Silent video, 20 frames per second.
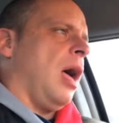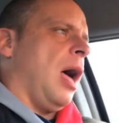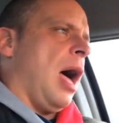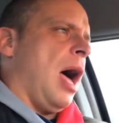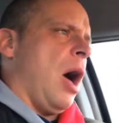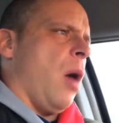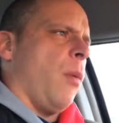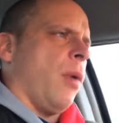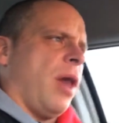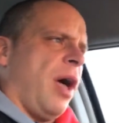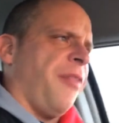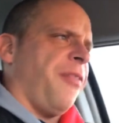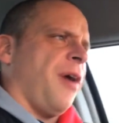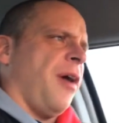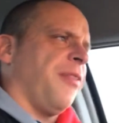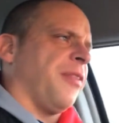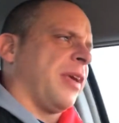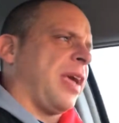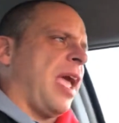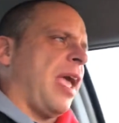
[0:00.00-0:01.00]
When I
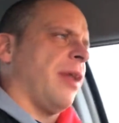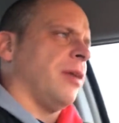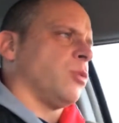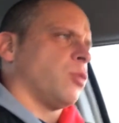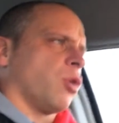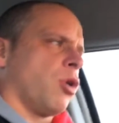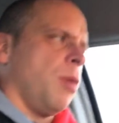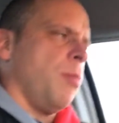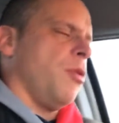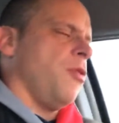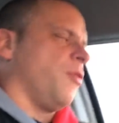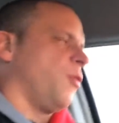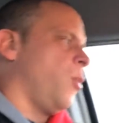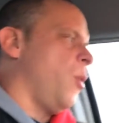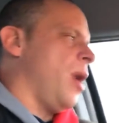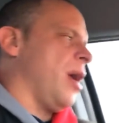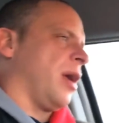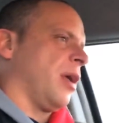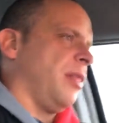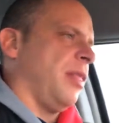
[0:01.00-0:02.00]
thought the candles were going to move
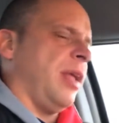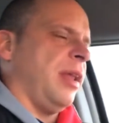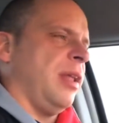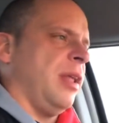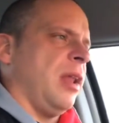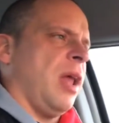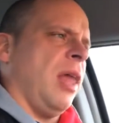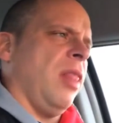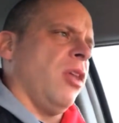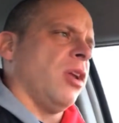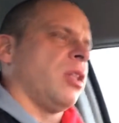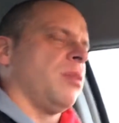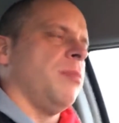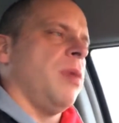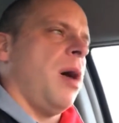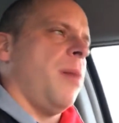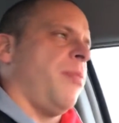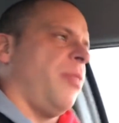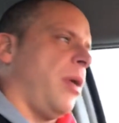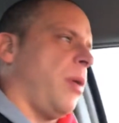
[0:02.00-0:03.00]
quick, and they didn't. I looked them
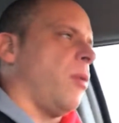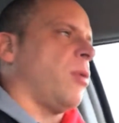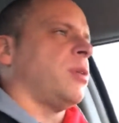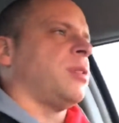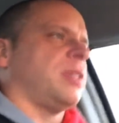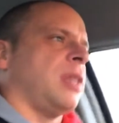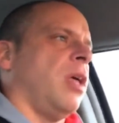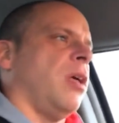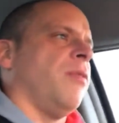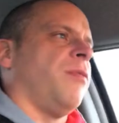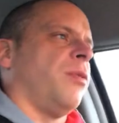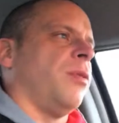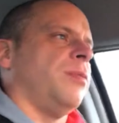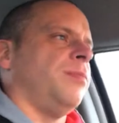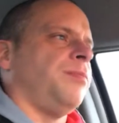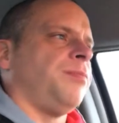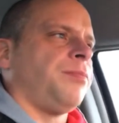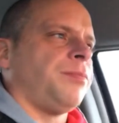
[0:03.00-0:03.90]
up, and they were selling for,